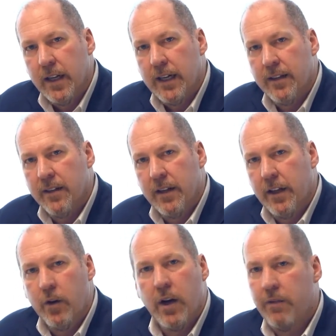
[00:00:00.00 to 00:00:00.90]
It does,
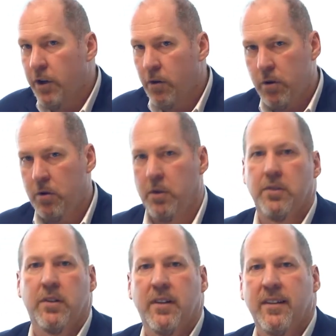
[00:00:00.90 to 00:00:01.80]
you have your own
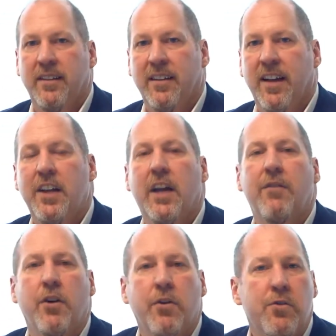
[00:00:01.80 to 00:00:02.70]
goals, and you have
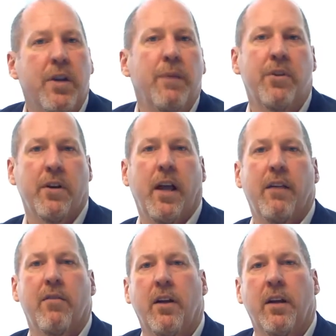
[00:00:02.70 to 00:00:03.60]
your own dreams in your
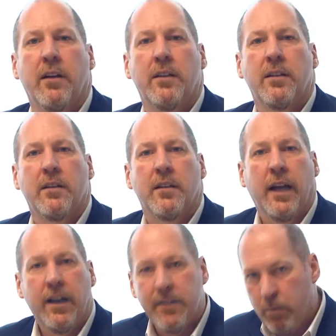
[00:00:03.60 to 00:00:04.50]
life,
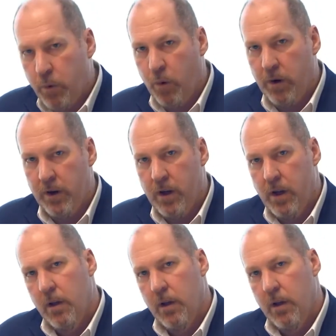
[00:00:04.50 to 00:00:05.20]
and it's important.